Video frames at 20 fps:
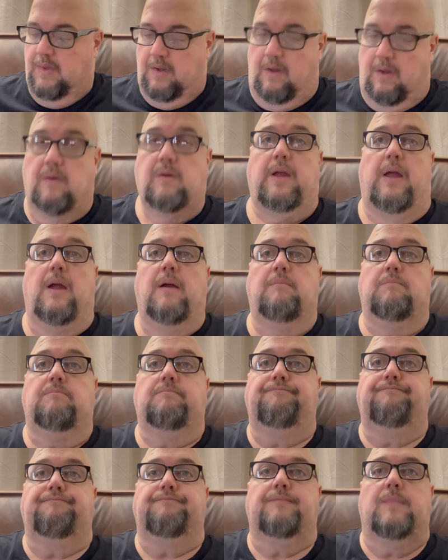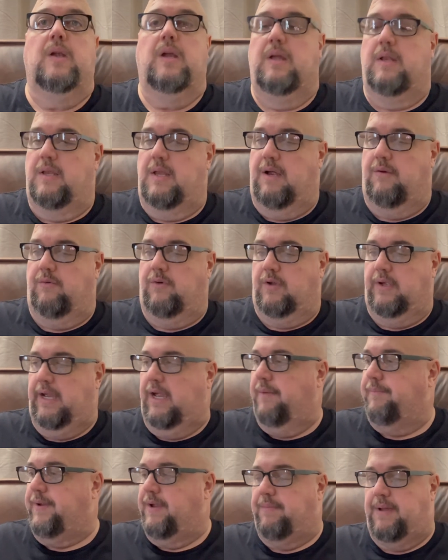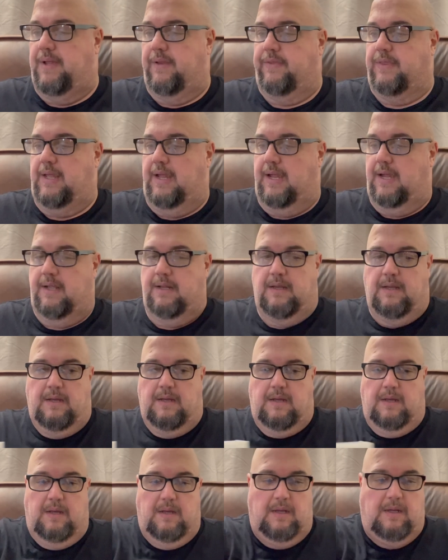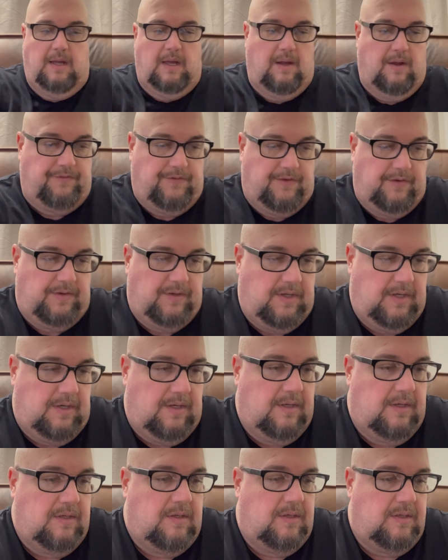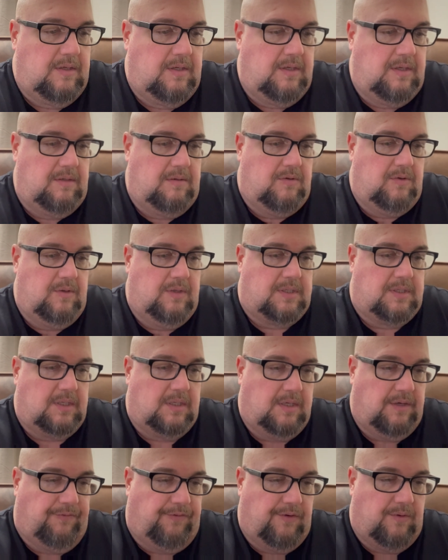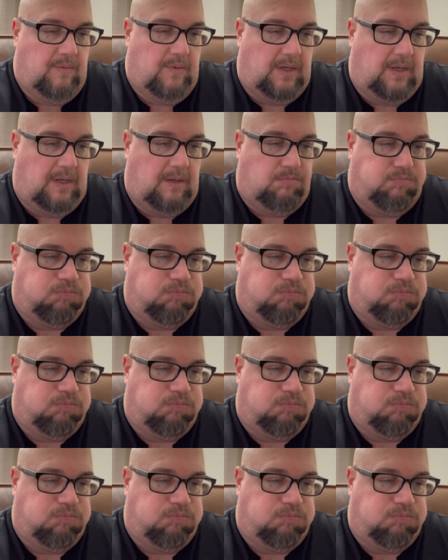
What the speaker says: Okay, not real happy about that. I'll have to get it, do this a different way.